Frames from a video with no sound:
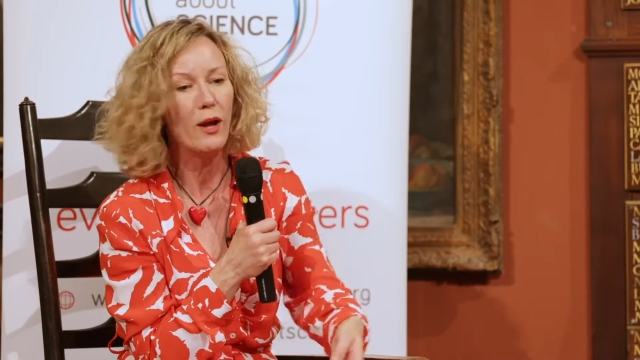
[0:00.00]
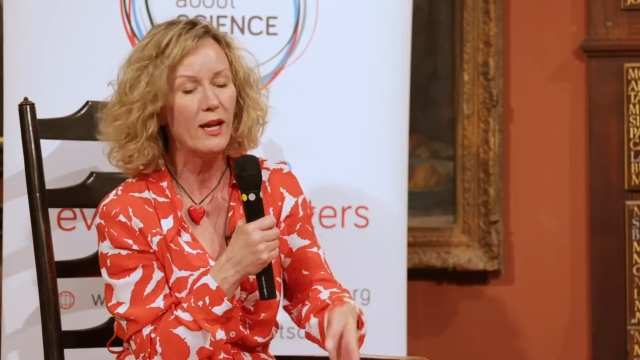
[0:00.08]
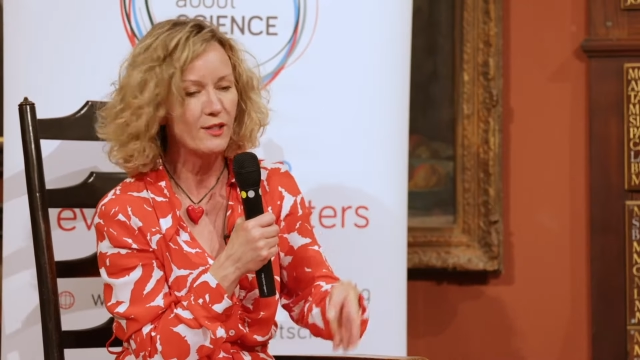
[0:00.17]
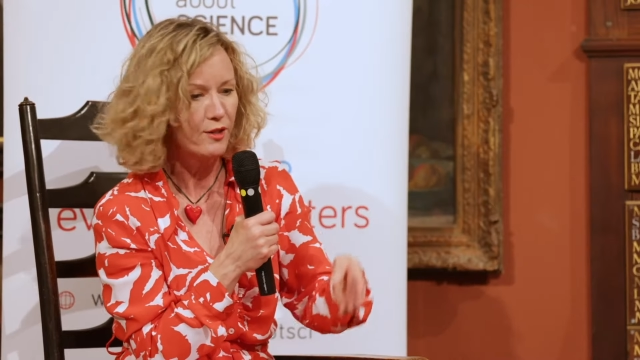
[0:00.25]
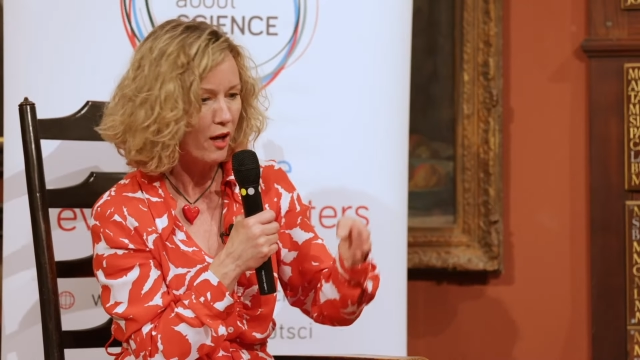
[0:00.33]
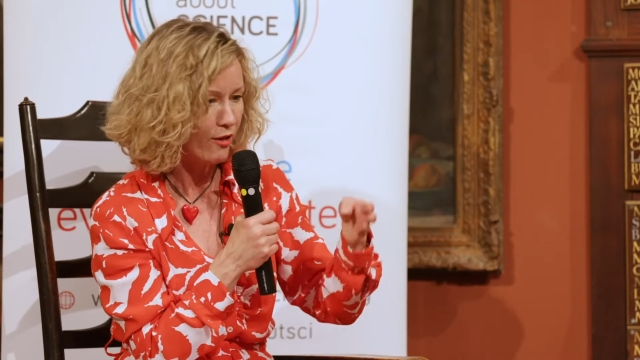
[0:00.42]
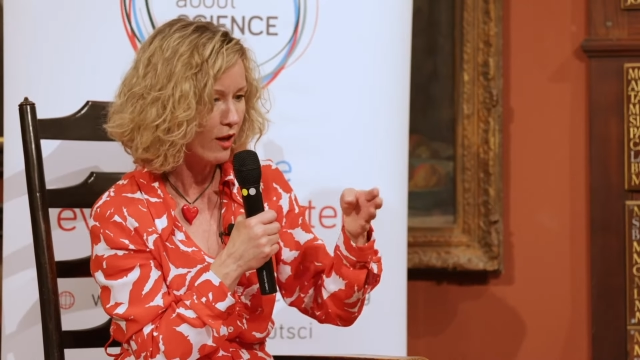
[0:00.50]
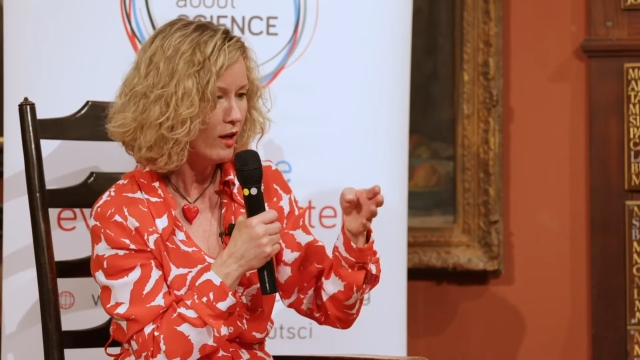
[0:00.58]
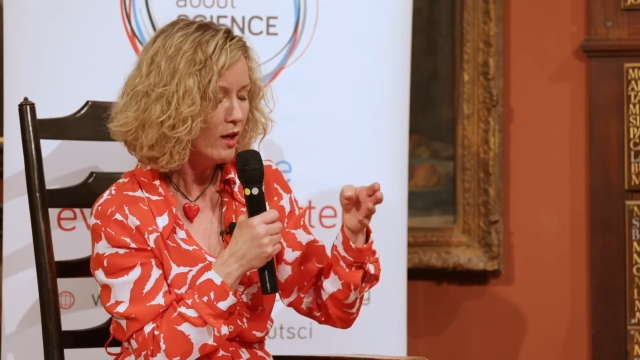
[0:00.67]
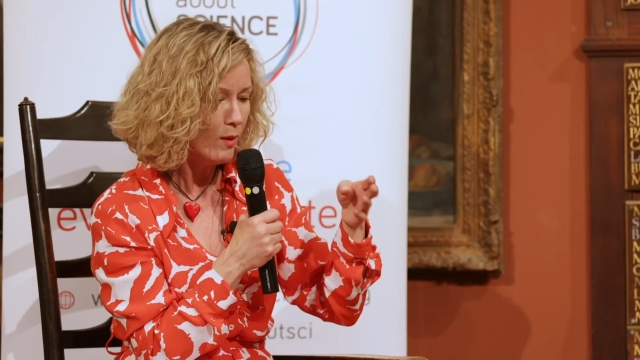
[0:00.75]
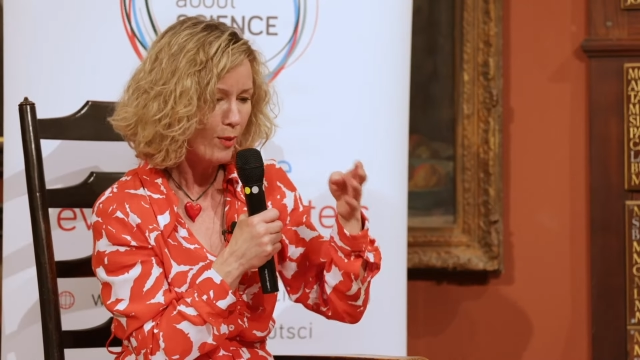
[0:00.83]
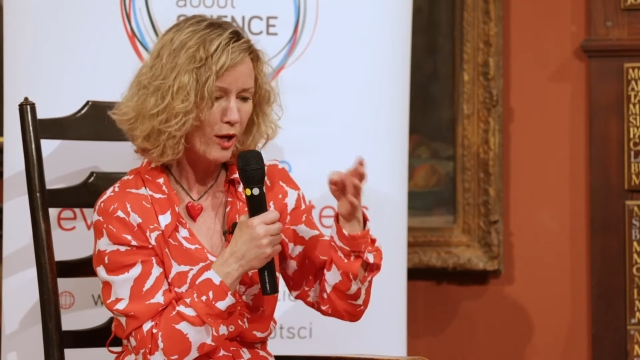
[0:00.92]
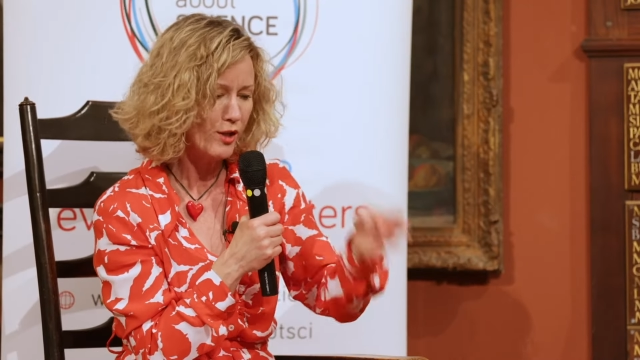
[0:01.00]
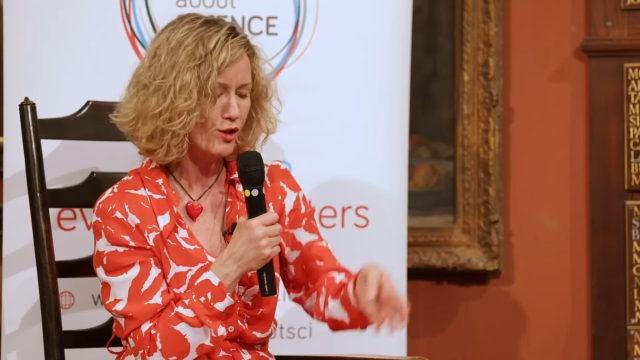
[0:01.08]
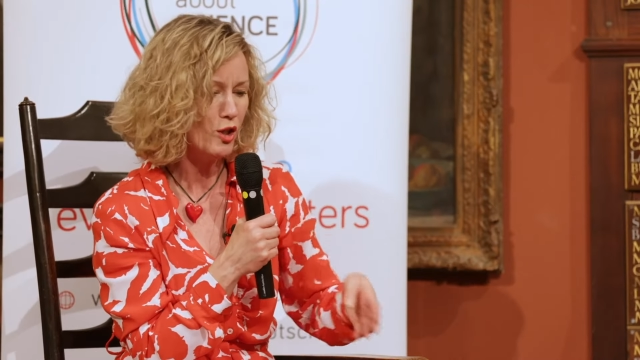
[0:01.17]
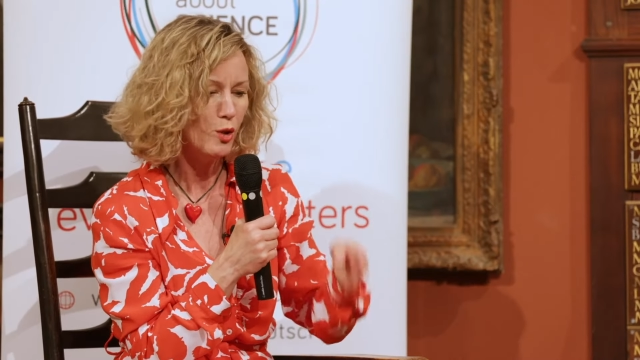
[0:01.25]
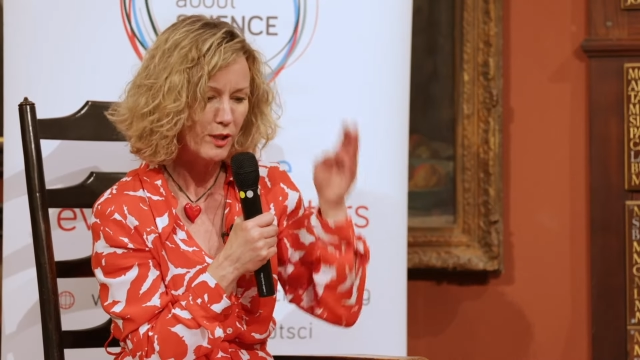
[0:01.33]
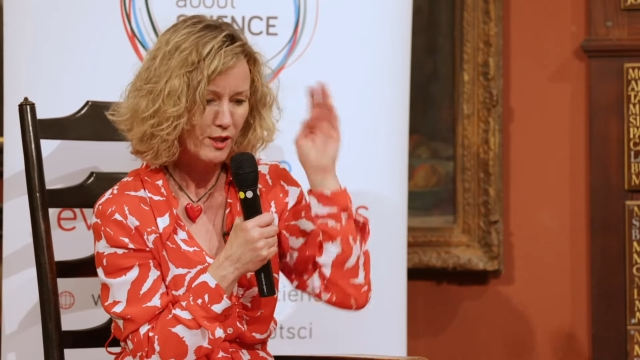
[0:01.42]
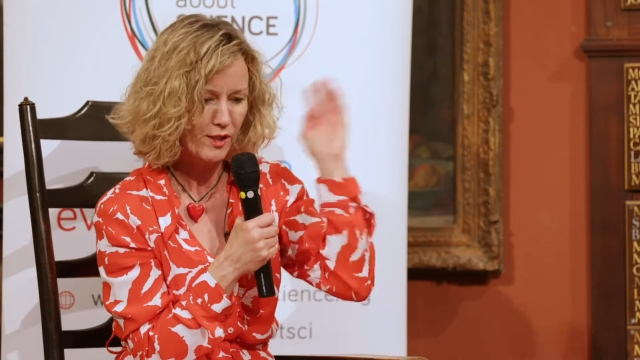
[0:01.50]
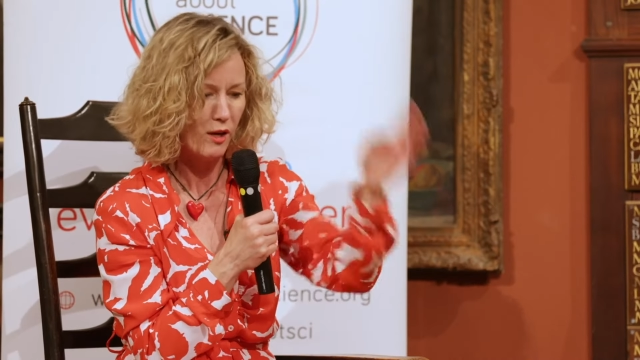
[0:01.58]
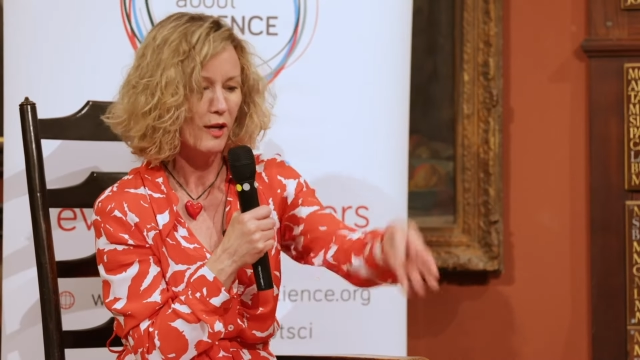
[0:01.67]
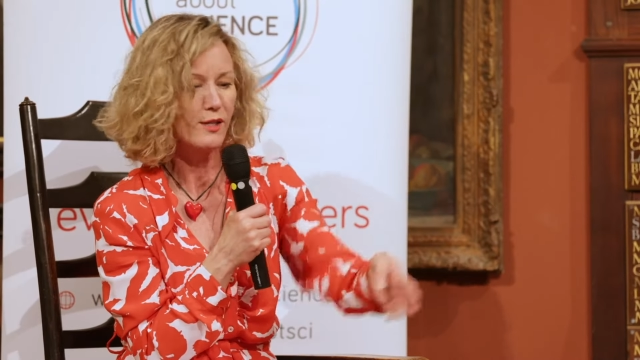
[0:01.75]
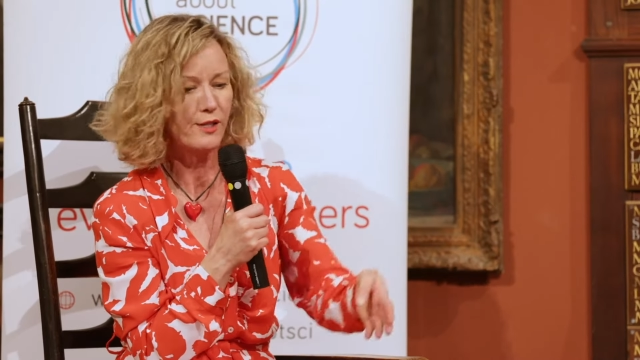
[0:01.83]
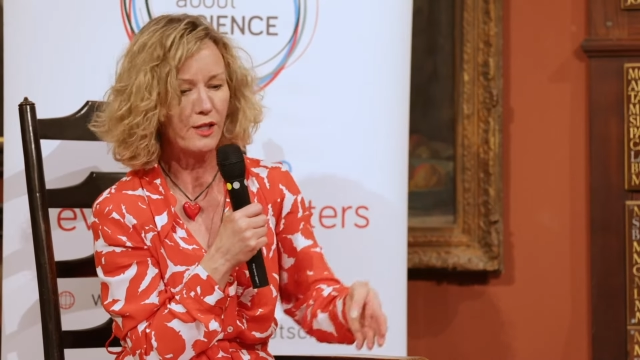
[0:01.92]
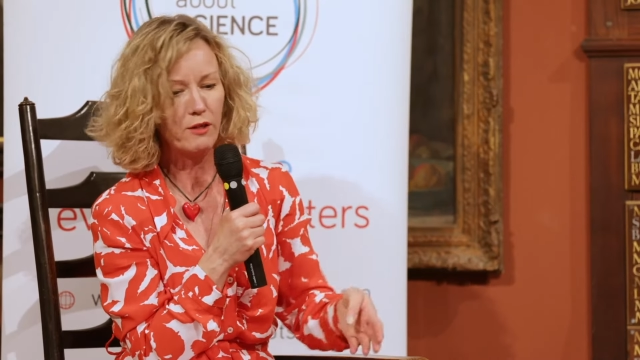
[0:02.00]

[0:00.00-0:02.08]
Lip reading: here's another person who did a science